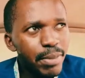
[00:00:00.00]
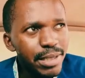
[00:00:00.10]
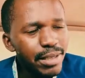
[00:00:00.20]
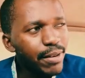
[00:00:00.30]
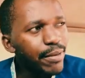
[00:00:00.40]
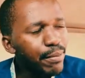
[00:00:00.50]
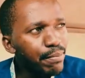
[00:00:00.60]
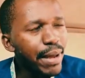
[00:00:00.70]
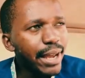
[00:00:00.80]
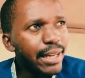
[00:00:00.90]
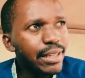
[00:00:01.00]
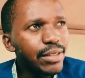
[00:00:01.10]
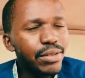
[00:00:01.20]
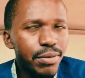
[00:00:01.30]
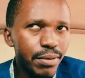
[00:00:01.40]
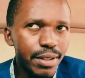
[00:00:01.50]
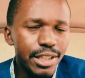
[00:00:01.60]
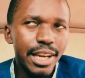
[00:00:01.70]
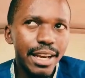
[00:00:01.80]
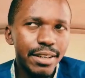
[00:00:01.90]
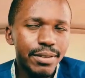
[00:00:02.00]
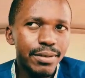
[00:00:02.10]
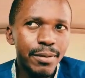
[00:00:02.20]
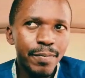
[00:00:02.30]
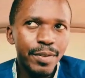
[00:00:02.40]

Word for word: myself back to the channel